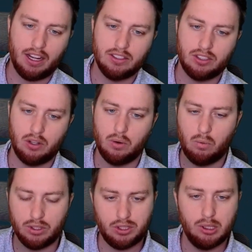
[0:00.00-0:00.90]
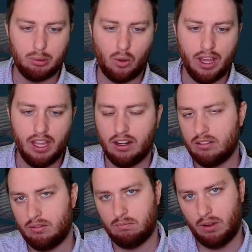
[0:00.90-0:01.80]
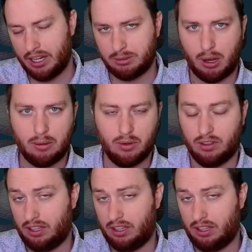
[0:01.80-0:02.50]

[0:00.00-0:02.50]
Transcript: So once you deploy it, experiment,